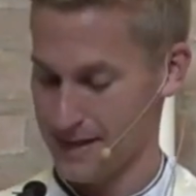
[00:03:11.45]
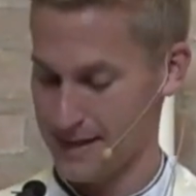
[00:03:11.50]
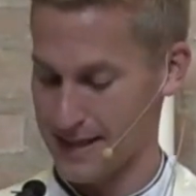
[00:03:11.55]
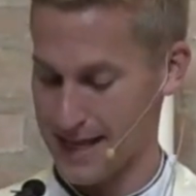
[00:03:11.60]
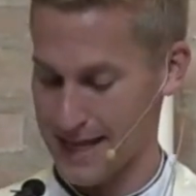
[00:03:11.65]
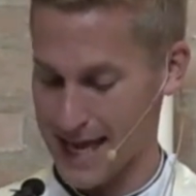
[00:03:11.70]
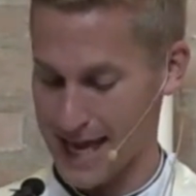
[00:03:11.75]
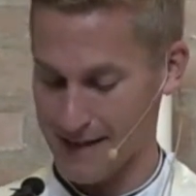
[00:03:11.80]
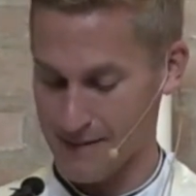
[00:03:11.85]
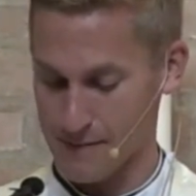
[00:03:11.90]
And
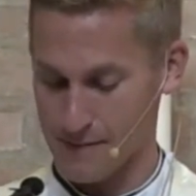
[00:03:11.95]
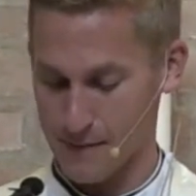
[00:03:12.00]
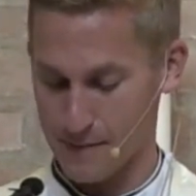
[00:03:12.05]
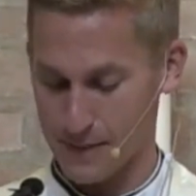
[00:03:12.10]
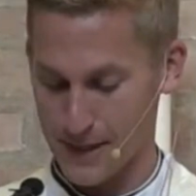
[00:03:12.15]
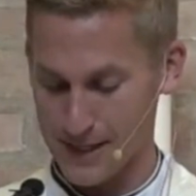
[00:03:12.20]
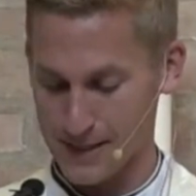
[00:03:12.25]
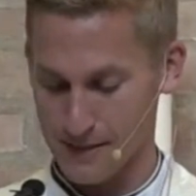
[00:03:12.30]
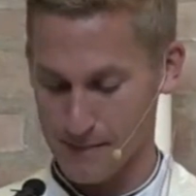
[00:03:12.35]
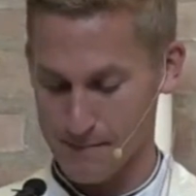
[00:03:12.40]
they gave him
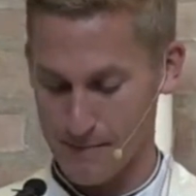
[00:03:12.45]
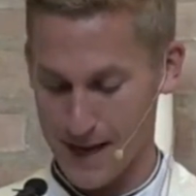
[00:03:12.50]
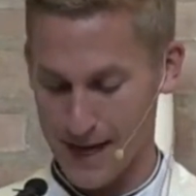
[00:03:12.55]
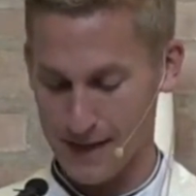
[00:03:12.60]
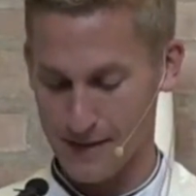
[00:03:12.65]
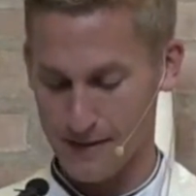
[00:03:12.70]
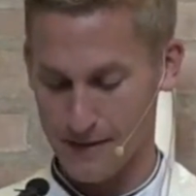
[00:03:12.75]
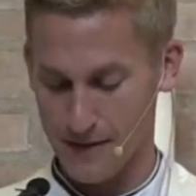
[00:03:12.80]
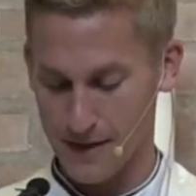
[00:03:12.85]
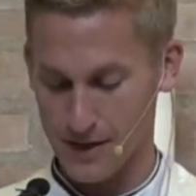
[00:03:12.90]
a piece of
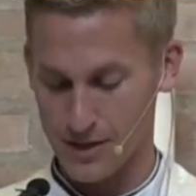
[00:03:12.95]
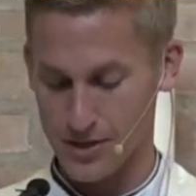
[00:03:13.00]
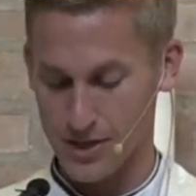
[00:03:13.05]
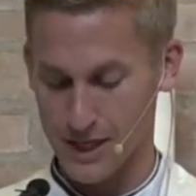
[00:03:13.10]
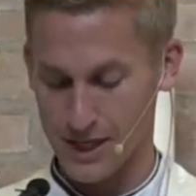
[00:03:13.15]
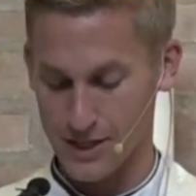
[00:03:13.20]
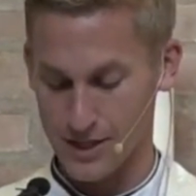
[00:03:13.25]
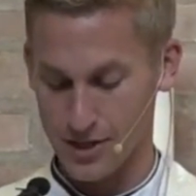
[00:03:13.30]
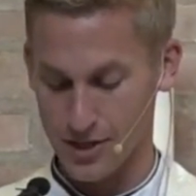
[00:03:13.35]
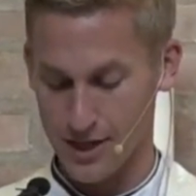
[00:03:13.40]
baked fish,
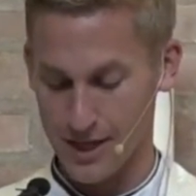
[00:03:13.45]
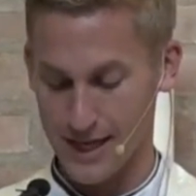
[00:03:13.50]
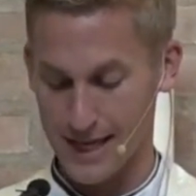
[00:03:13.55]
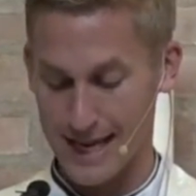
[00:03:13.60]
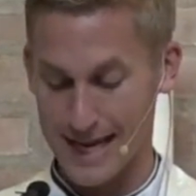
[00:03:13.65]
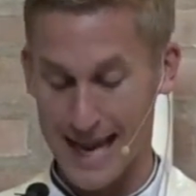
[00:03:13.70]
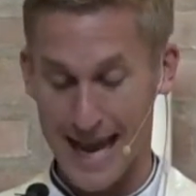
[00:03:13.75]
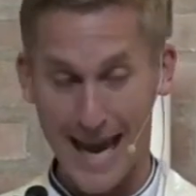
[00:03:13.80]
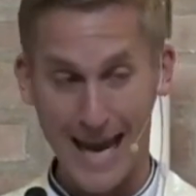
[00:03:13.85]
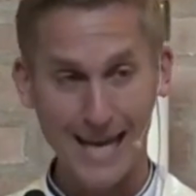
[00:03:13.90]
and he took
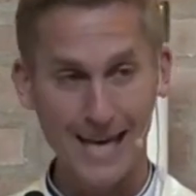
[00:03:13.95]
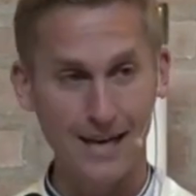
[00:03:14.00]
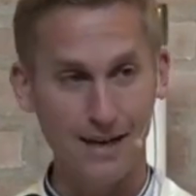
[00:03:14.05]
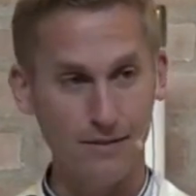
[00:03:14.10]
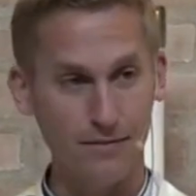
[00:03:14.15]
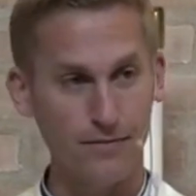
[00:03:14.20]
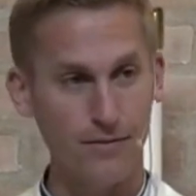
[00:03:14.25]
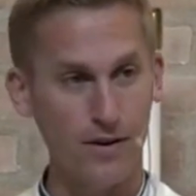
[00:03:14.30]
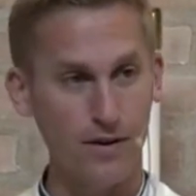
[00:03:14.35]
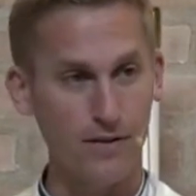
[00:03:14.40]
it and ate
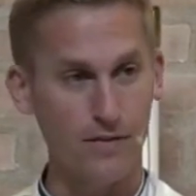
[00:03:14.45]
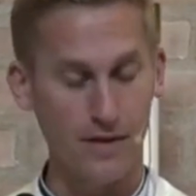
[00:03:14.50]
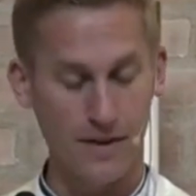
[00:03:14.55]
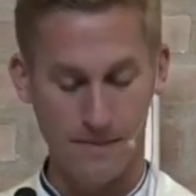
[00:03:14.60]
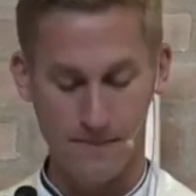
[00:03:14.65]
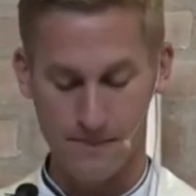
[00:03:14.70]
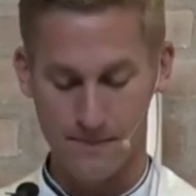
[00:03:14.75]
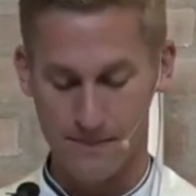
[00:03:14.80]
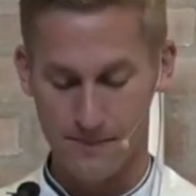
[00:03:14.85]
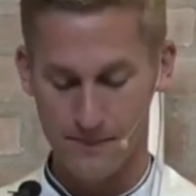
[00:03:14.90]
it in front of
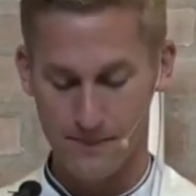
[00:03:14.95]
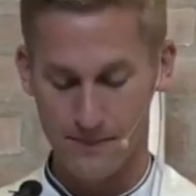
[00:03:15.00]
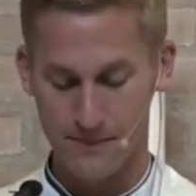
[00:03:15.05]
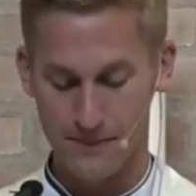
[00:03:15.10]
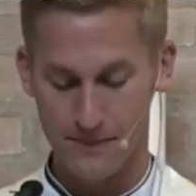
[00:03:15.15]
them.